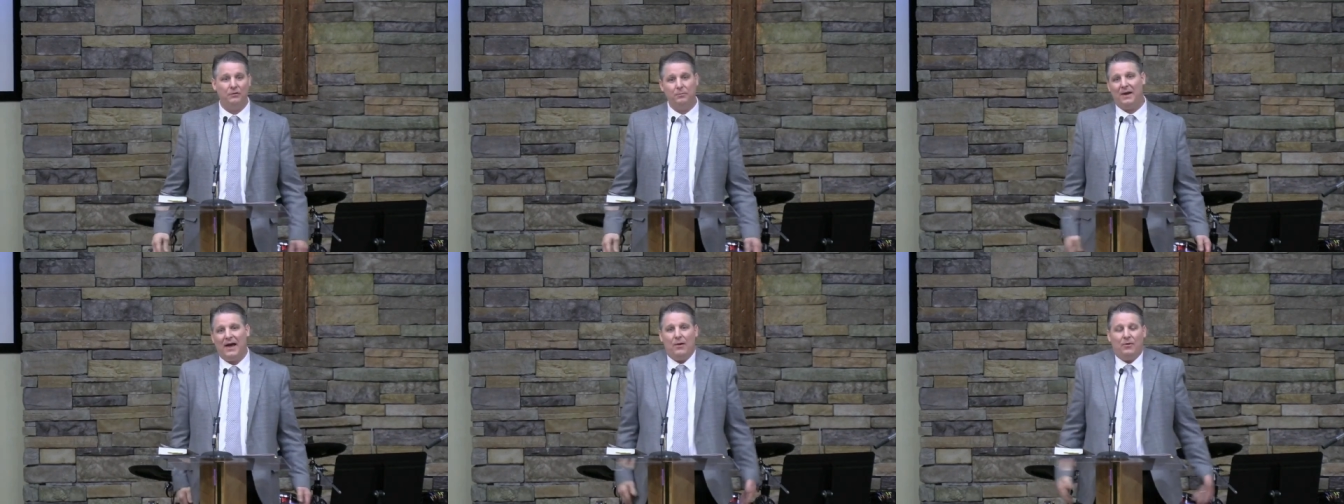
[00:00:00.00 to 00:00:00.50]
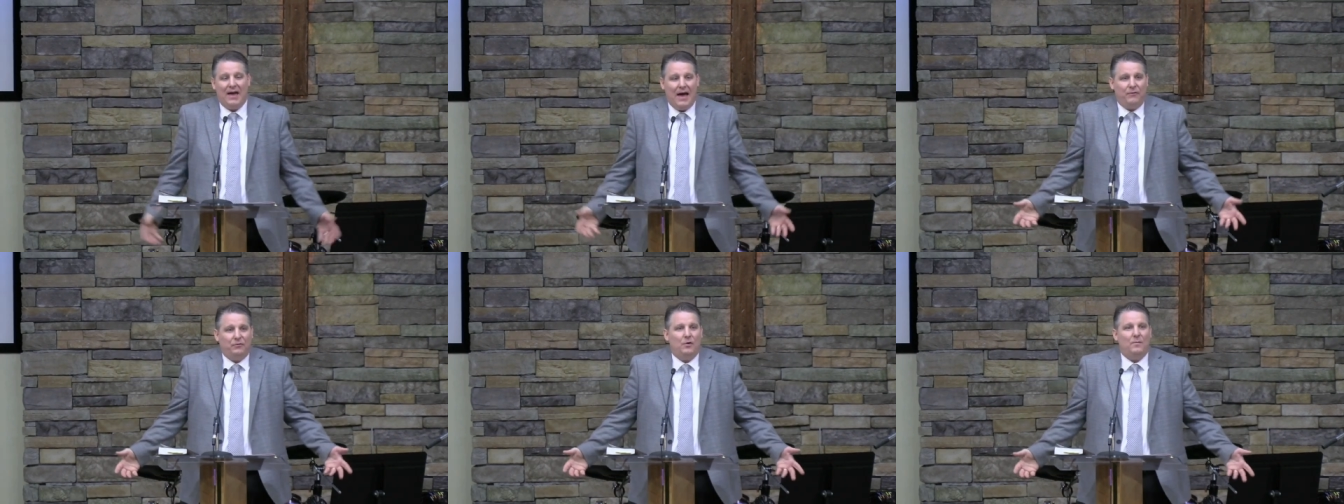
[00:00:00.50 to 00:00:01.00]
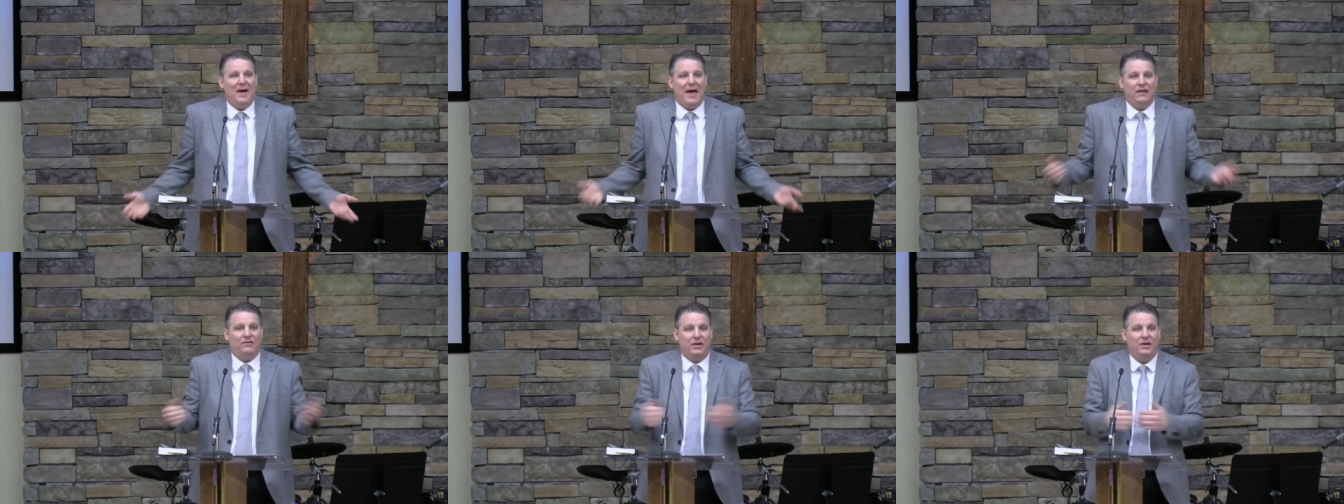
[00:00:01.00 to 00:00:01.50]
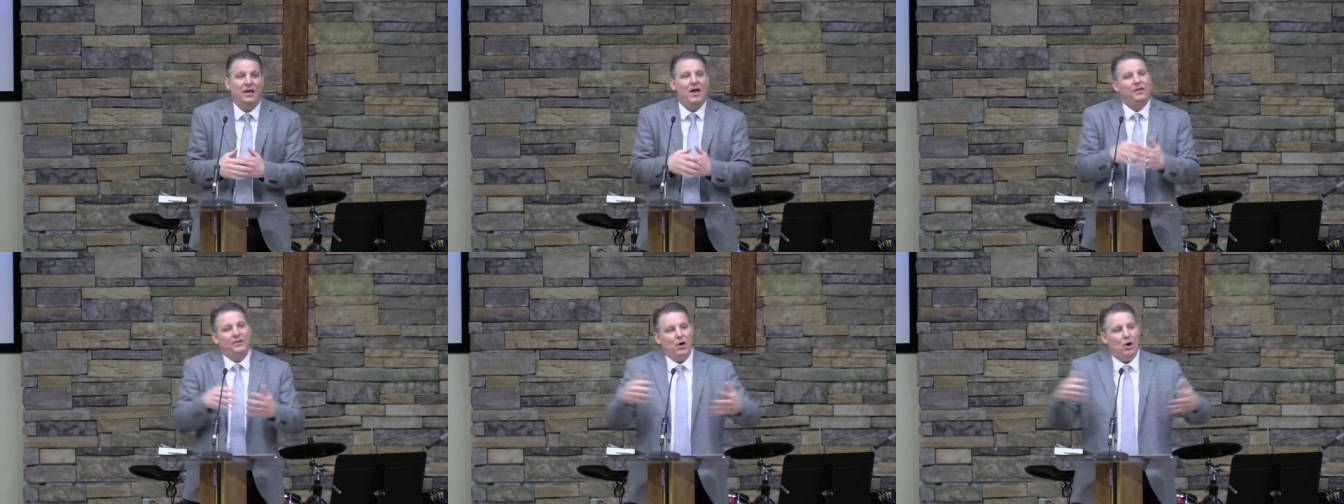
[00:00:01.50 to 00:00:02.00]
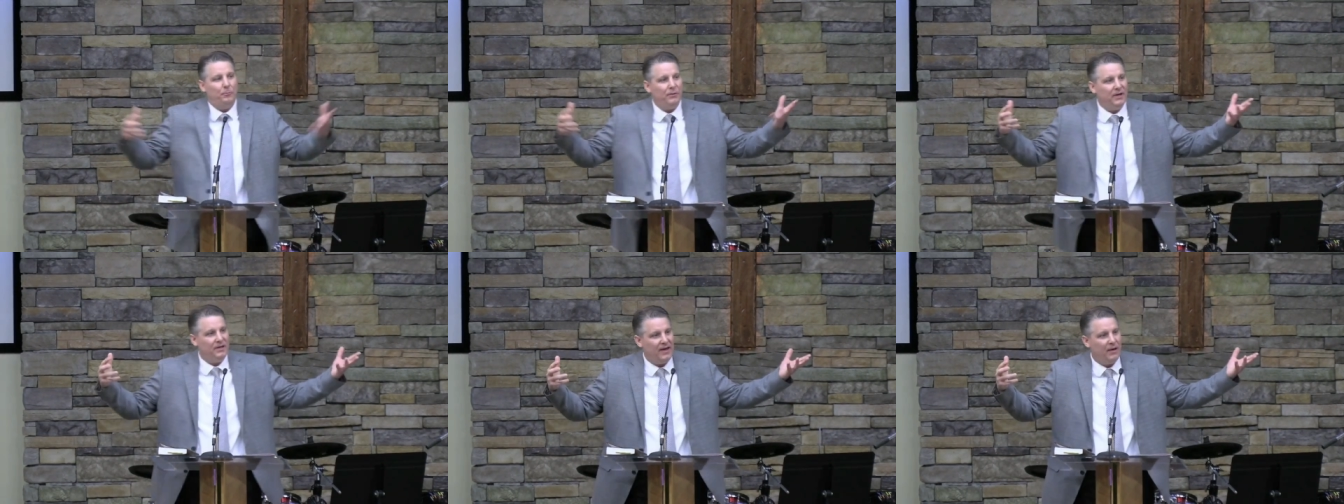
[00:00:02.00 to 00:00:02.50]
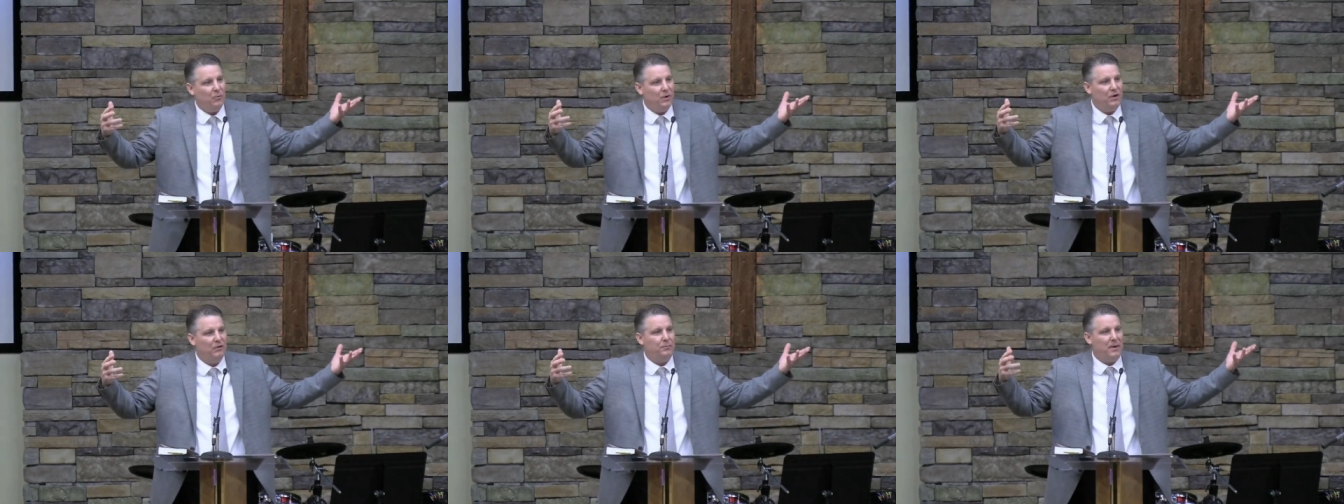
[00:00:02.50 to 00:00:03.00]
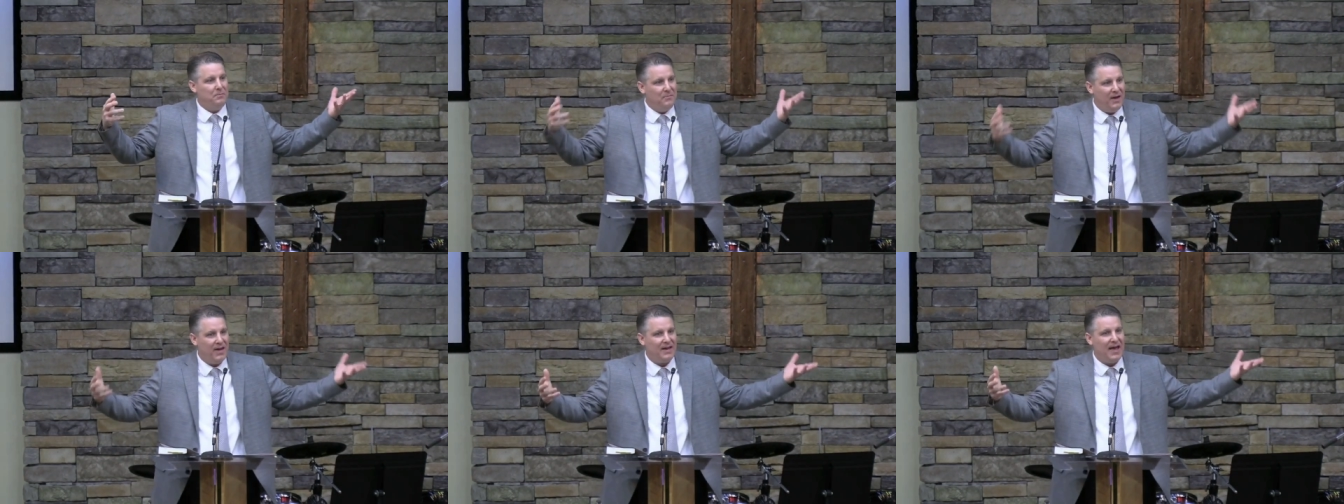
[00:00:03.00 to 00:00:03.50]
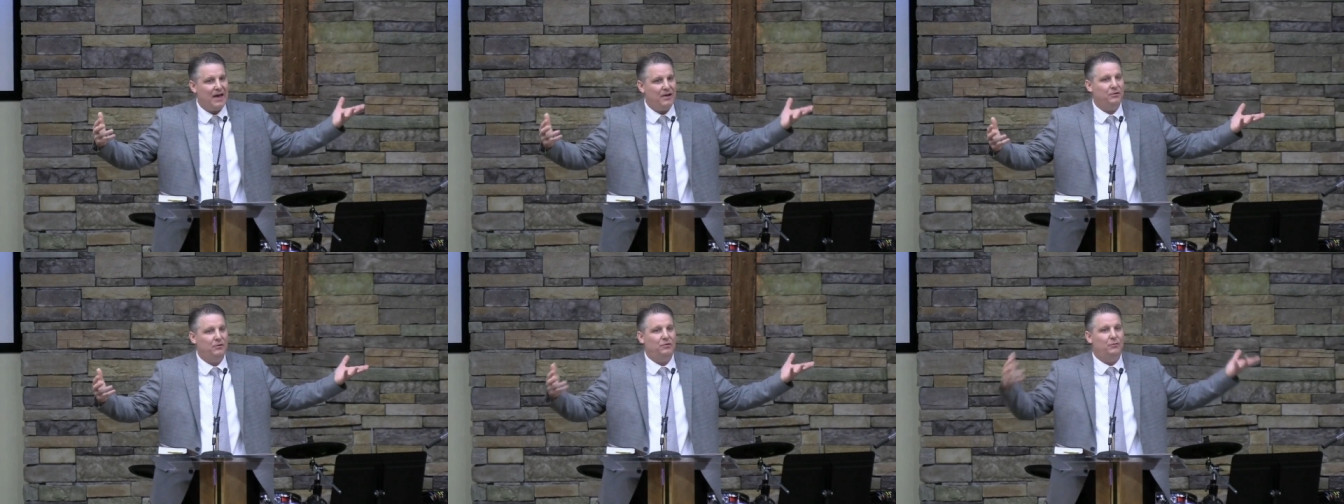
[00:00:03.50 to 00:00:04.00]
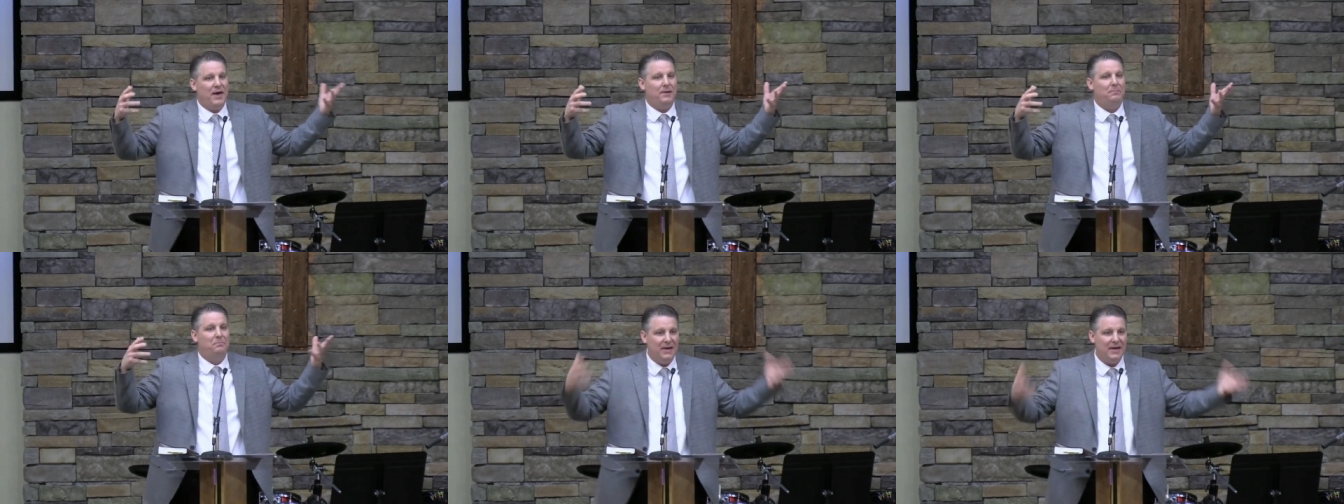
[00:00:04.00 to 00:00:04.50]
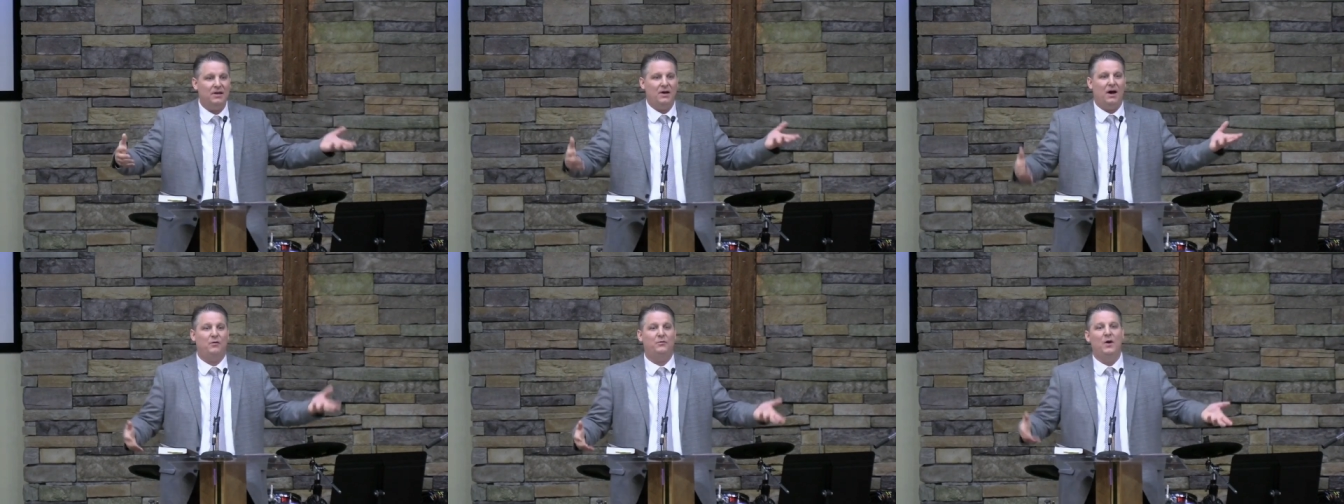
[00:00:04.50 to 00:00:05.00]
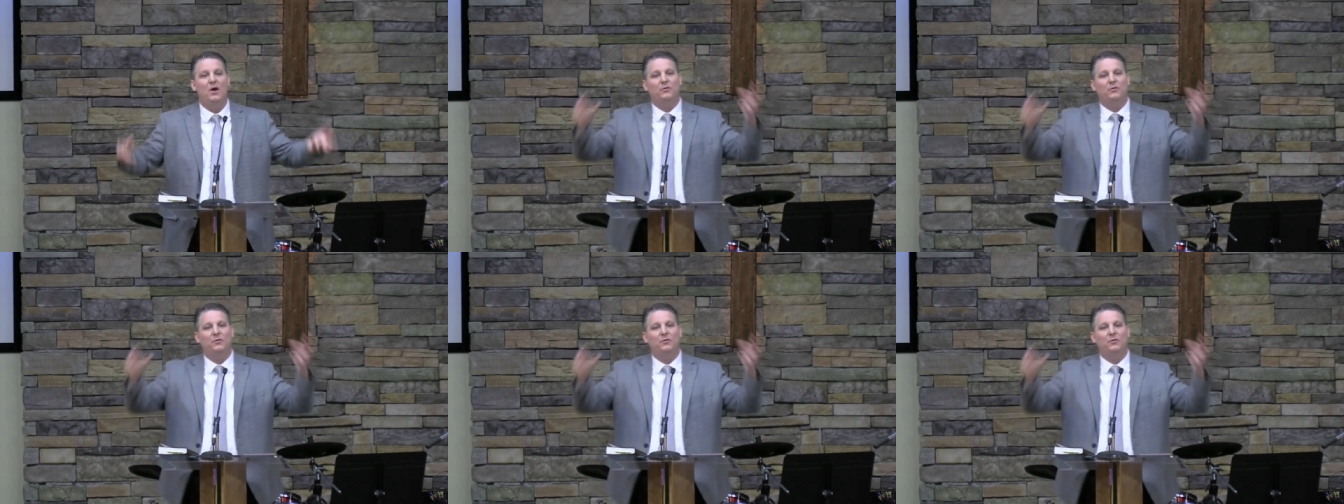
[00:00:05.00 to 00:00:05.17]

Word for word: but I would have to imagine the opening that would have been made had to have been big enough